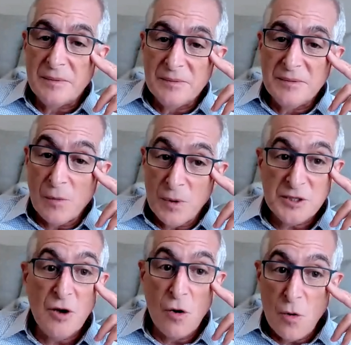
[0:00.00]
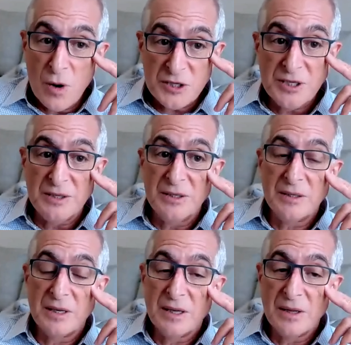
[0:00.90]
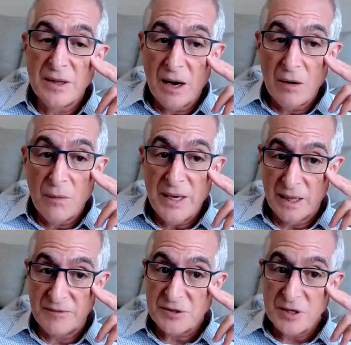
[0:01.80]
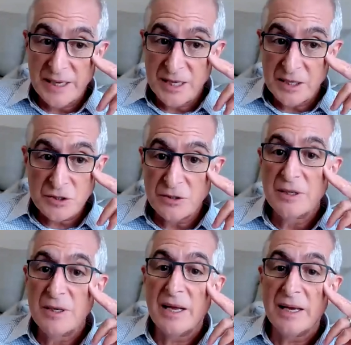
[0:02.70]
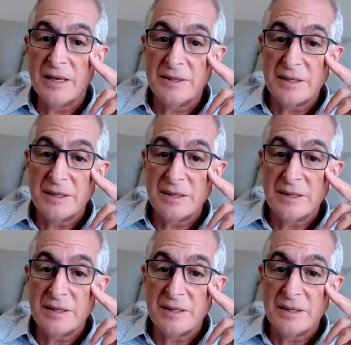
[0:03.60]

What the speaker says: There was no question that we left unanswered, and